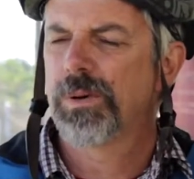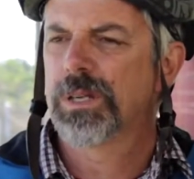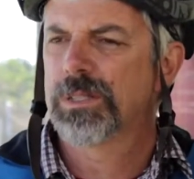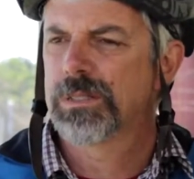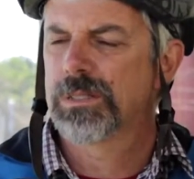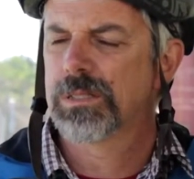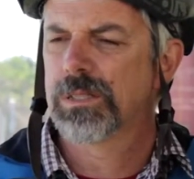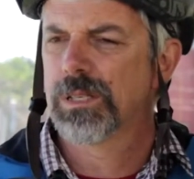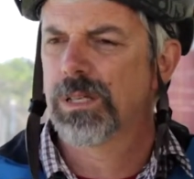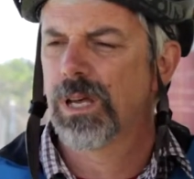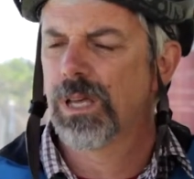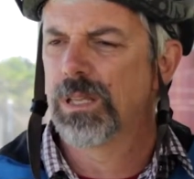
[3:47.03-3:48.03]
but
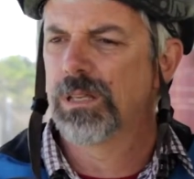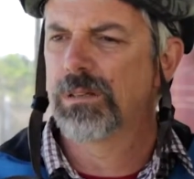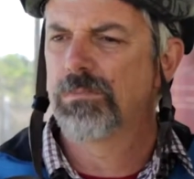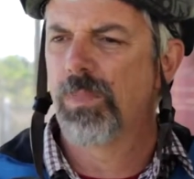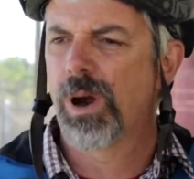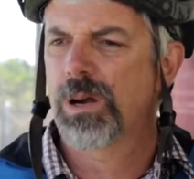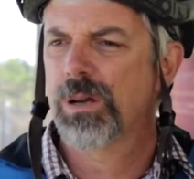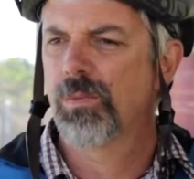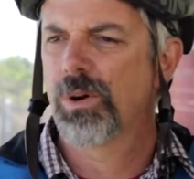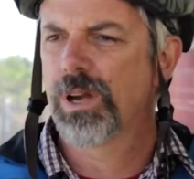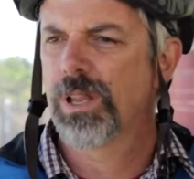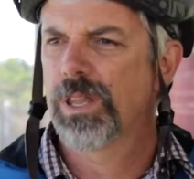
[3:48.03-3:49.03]
in Markham
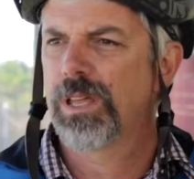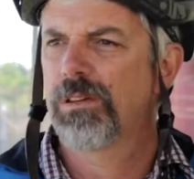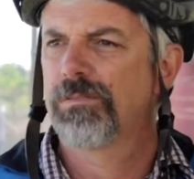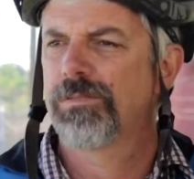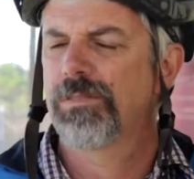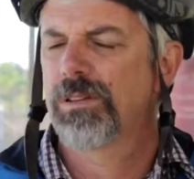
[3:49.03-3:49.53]
where I live,